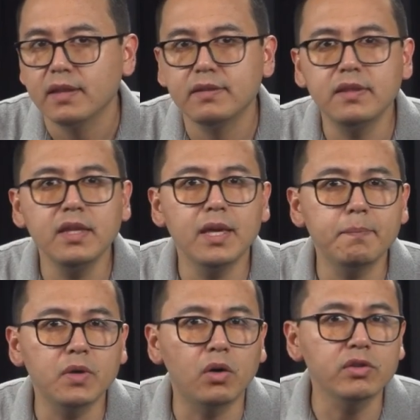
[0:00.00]

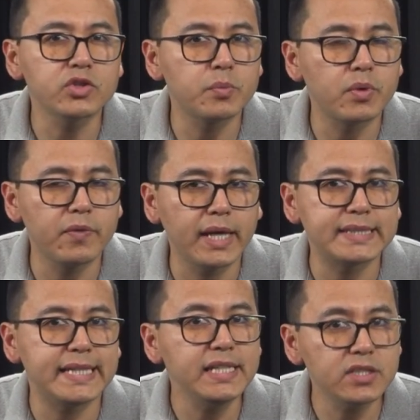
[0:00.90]
DDM also
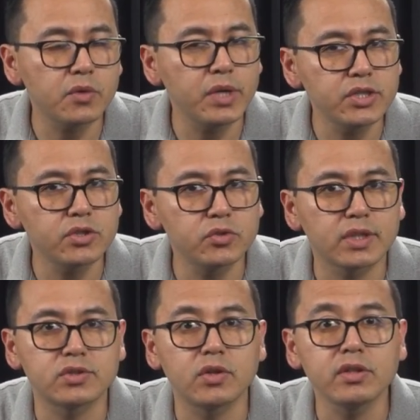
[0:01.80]
provides integration to
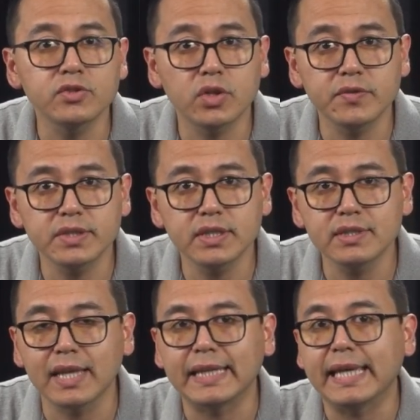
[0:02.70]
external services
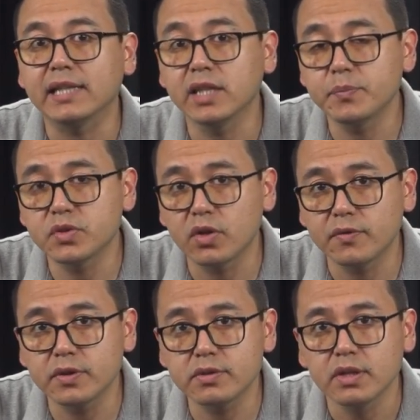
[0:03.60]
like LDAP
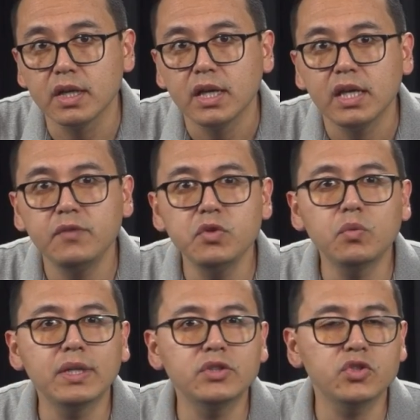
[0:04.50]
servers if you
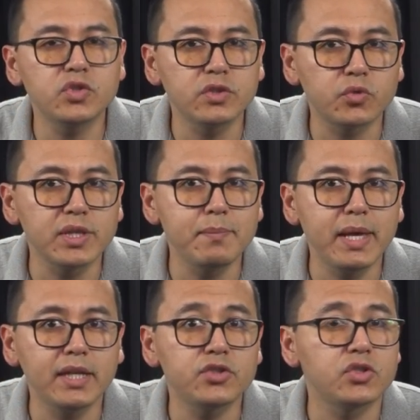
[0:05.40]
want to centrally
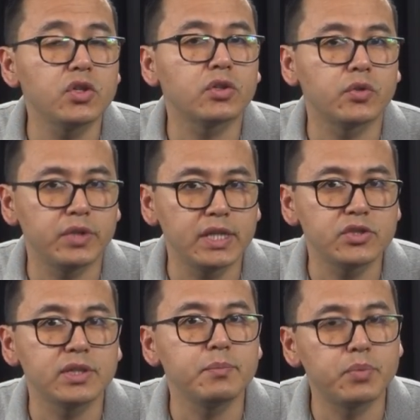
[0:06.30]
manage your
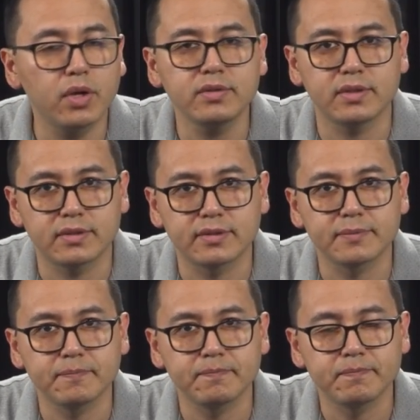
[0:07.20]
credentialing process.
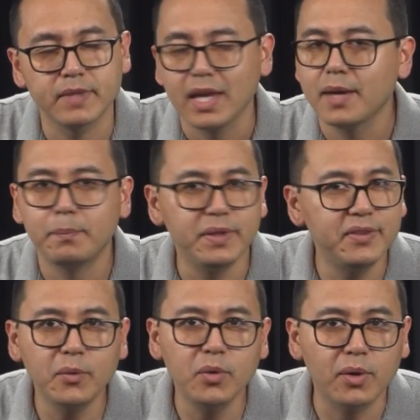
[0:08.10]
But
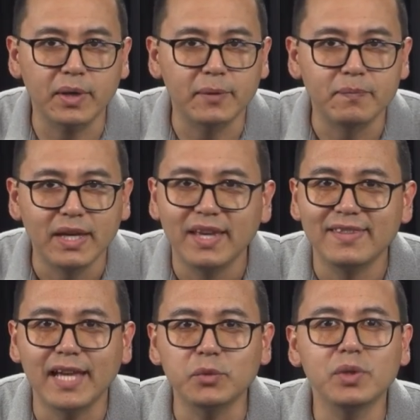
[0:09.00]
don't worry,
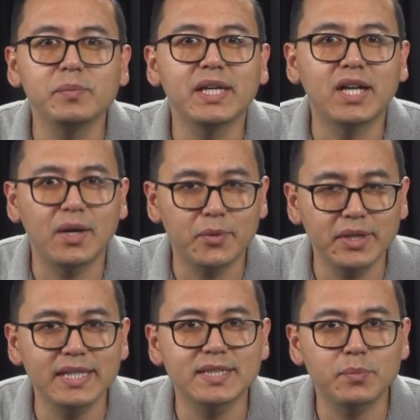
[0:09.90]
that will be covered
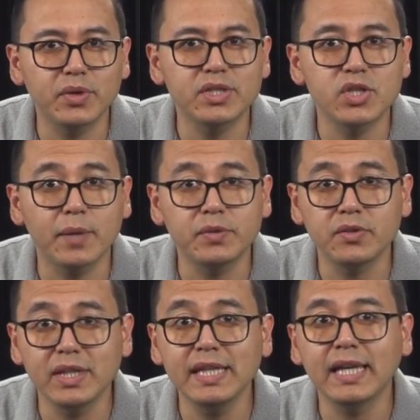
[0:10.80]
in a separate chapter
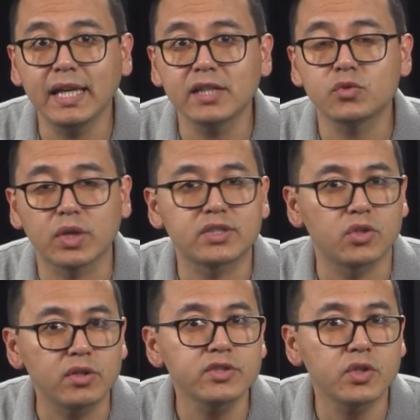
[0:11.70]
dedicated to
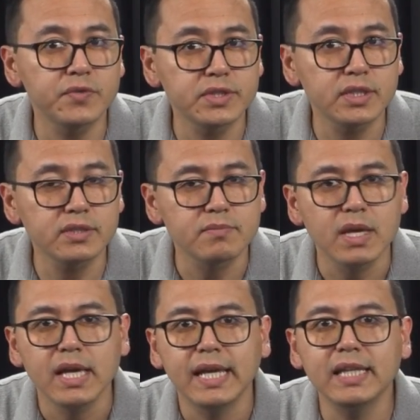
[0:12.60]
external services
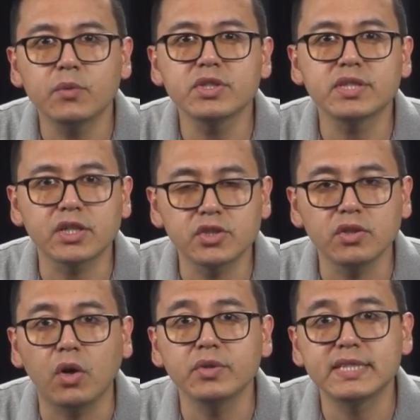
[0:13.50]
in our
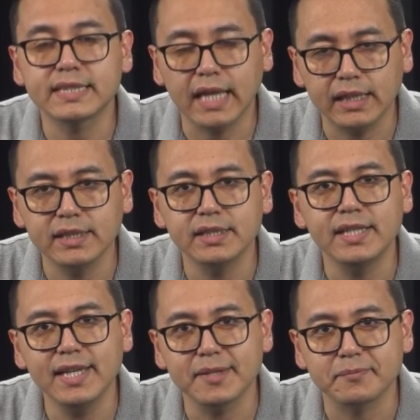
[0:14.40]
section on scaling
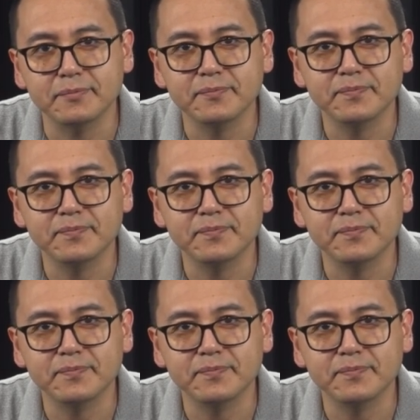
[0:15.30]
DDM.